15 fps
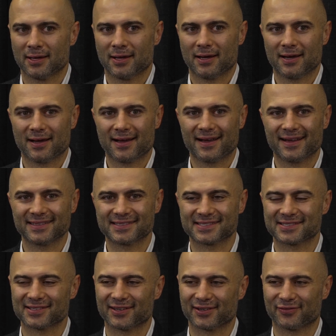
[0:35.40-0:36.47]
Uh, I just
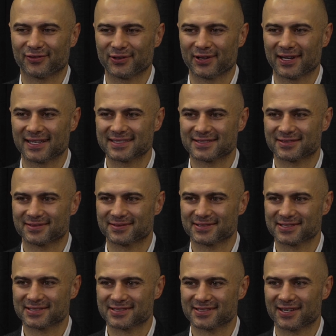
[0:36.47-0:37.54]
saw a few guys
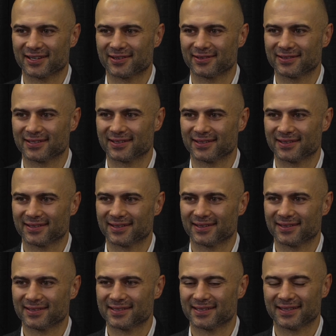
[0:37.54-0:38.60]
just snuck out to
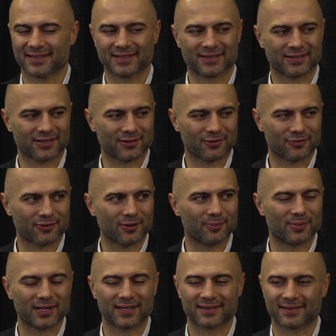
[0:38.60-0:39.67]
uh, in the tunnel for a
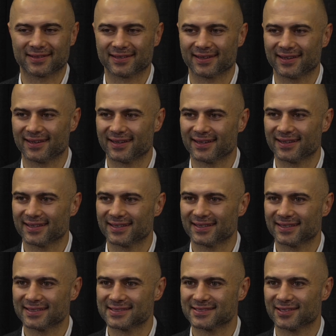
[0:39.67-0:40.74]
bit. Uh,
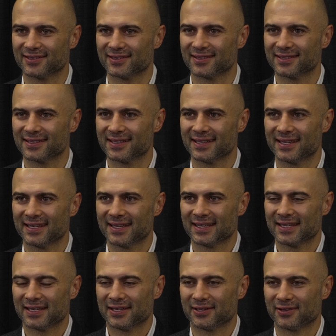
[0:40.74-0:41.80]
saw,
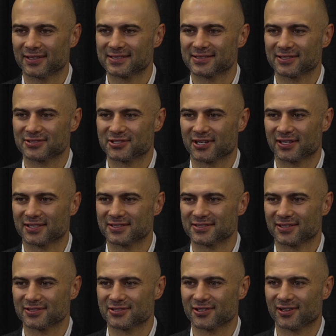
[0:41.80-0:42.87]
you know, I saw Chucky,
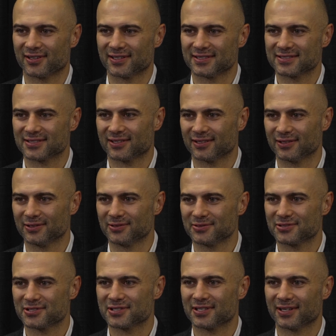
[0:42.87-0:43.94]
saw Johnny, saw
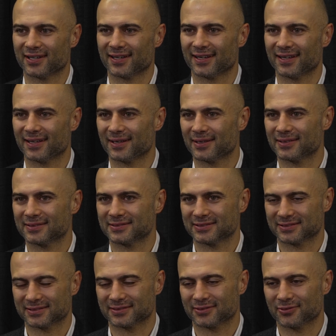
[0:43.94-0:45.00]
Luch. Uh,
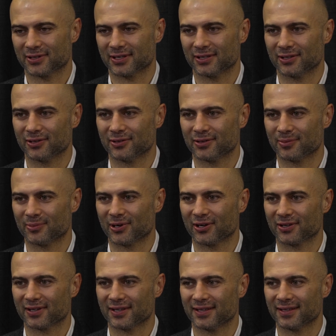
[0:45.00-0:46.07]
just quick hello to
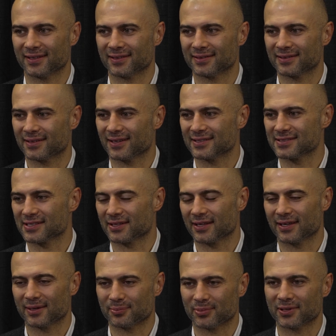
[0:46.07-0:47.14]
Marky and guys like
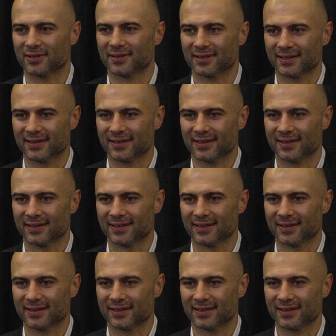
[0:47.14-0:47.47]
that. But